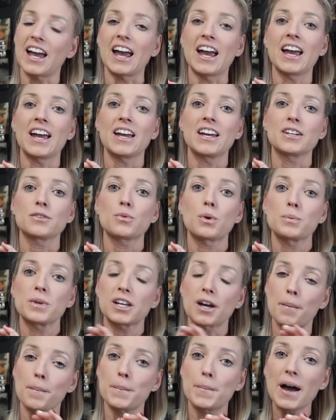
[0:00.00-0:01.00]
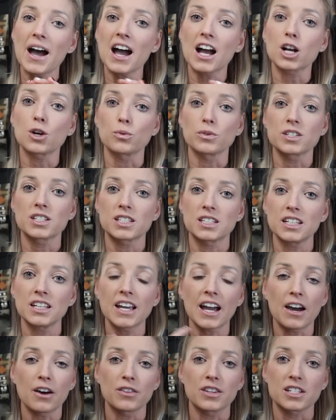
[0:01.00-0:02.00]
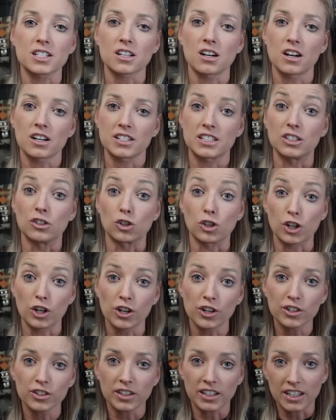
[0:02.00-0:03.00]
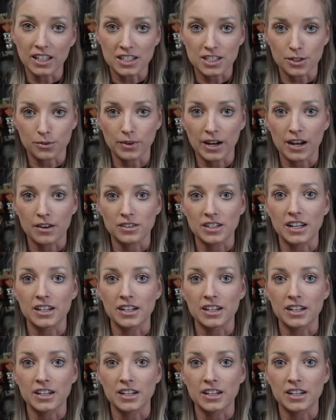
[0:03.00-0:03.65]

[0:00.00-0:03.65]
And when we come back, we'll see how this cockatiel currently gets around,